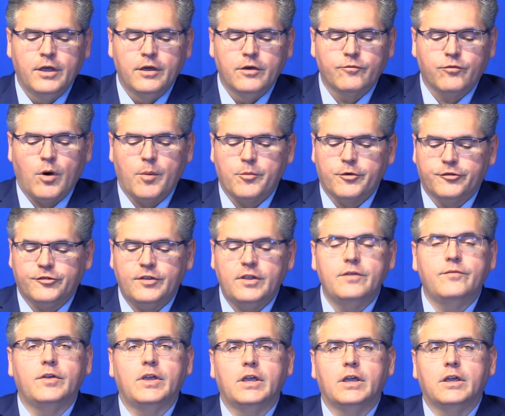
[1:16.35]
from
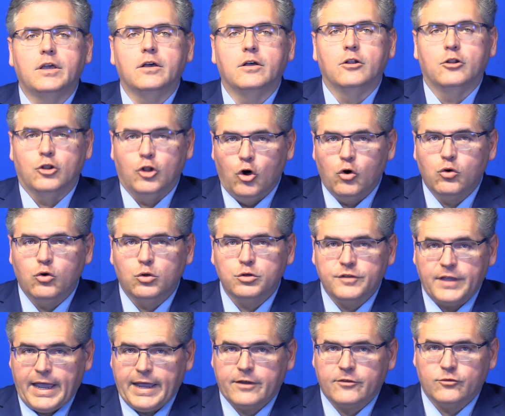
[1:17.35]
receiving local
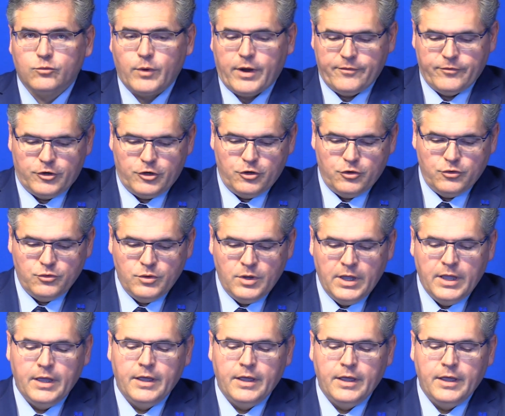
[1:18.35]
tax revenue